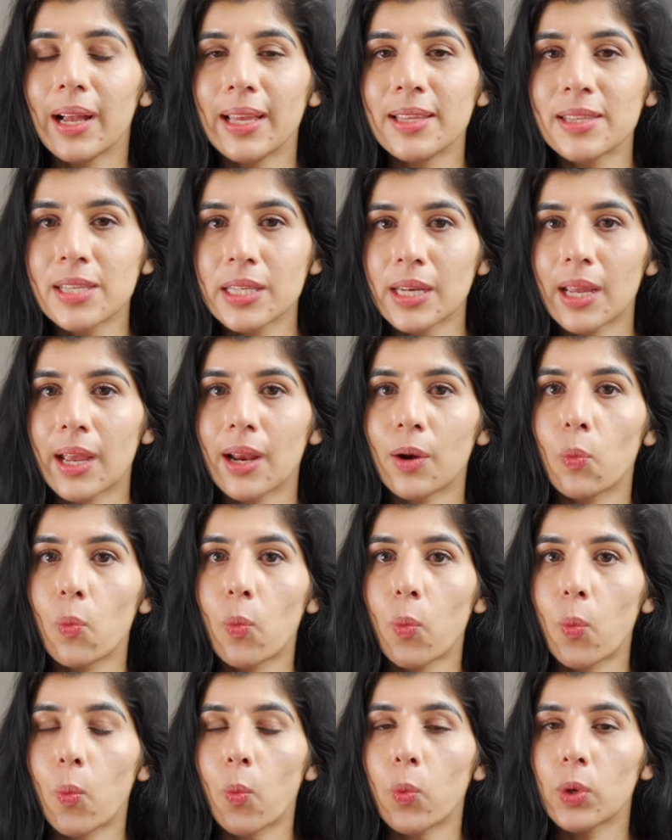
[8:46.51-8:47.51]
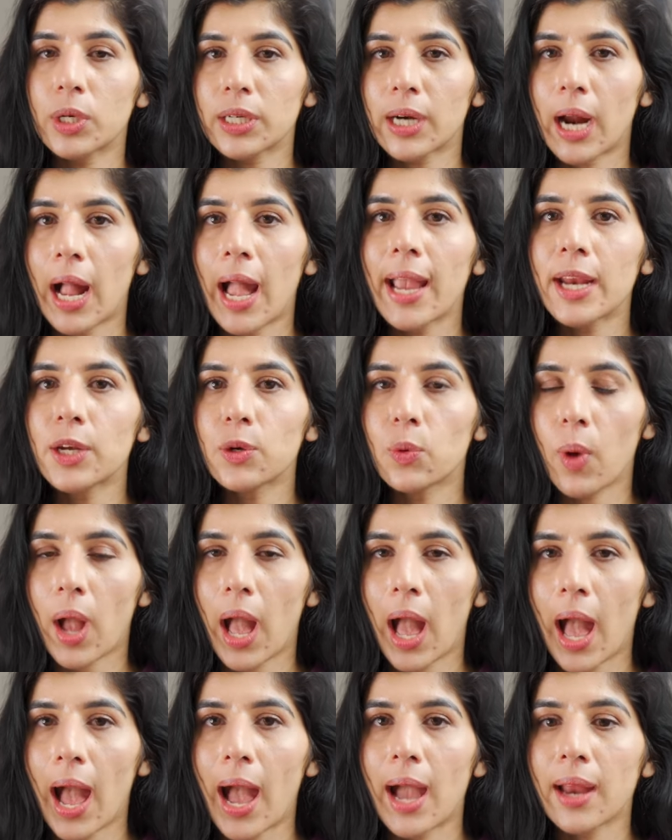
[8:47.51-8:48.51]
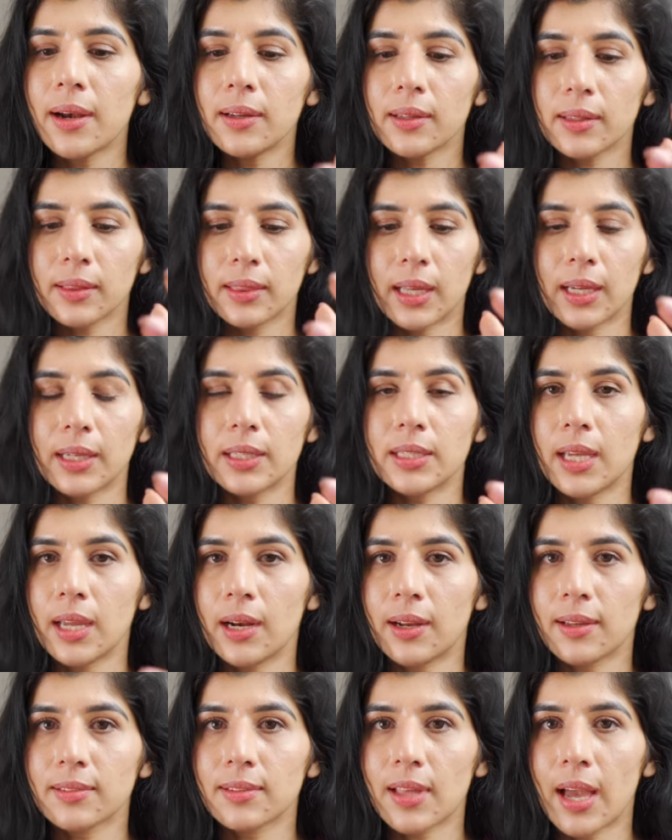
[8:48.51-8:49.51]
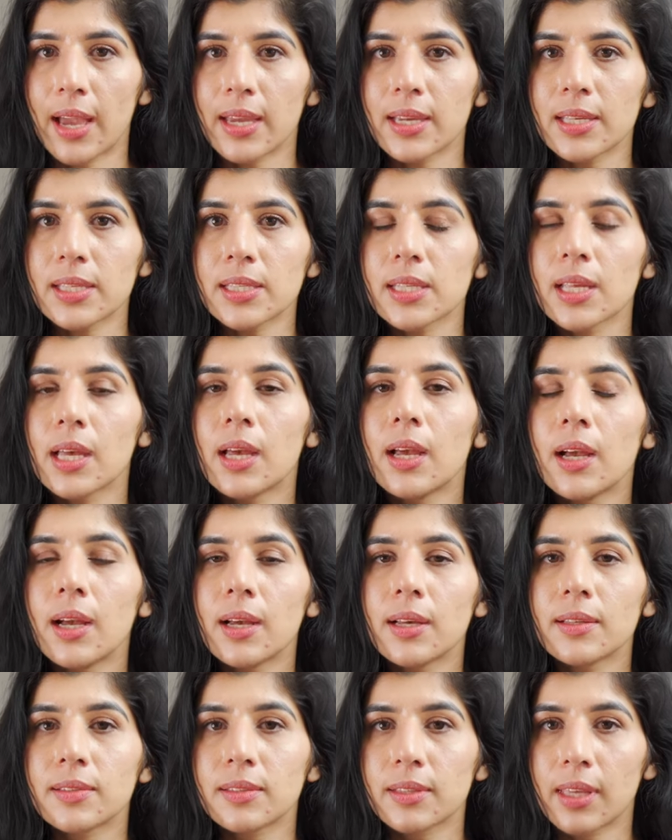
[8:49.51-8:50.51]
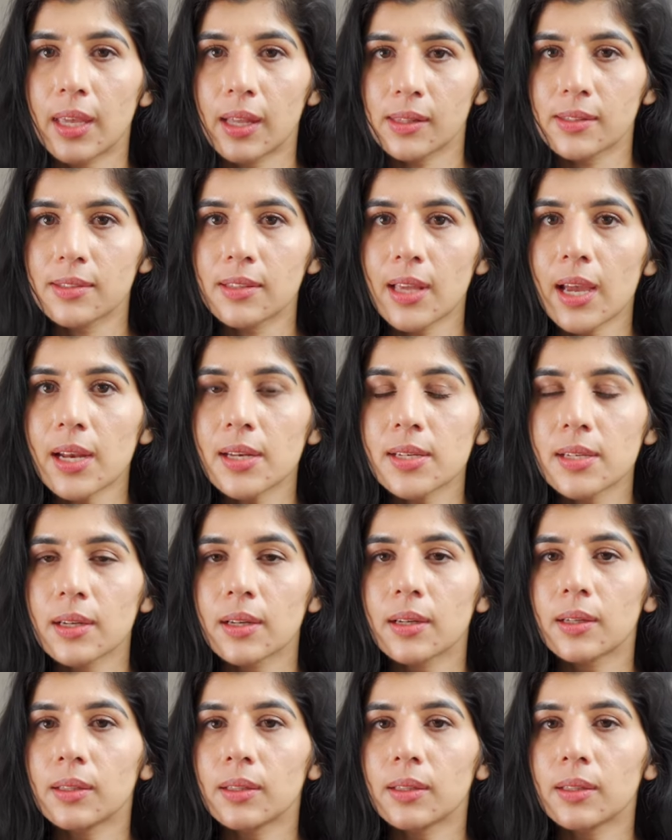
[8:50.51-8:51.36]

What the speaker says: Instead, try to add the data science skill set,